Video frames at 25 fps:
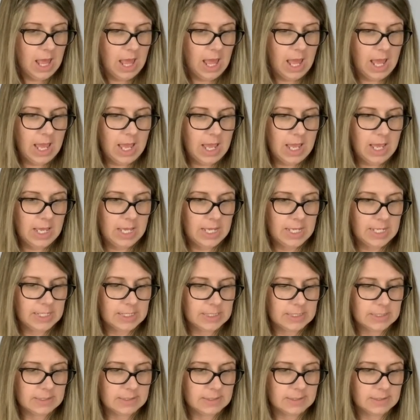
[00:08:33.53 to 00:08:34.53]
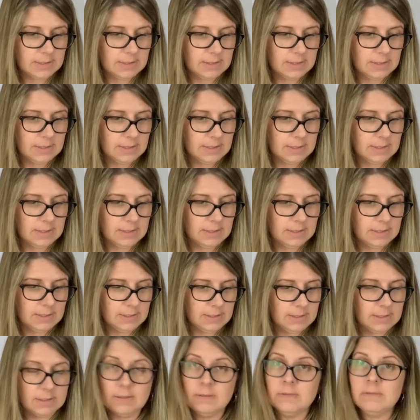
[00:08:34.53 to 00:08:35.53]
and
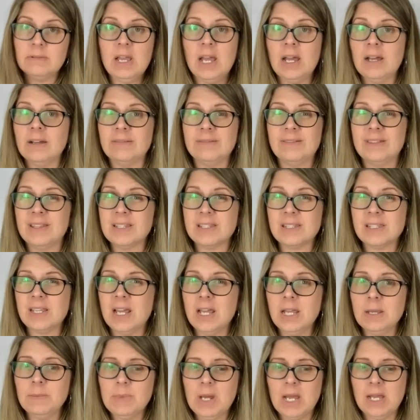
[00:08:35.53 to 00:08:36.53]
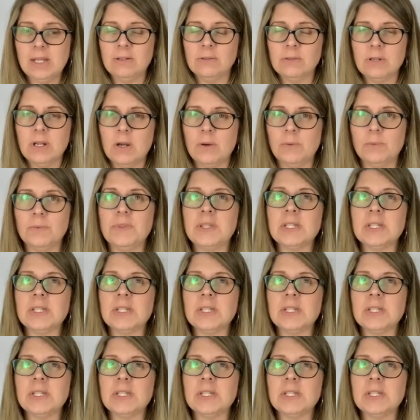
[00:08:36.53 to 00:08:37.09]
yeah, this time, I don't know.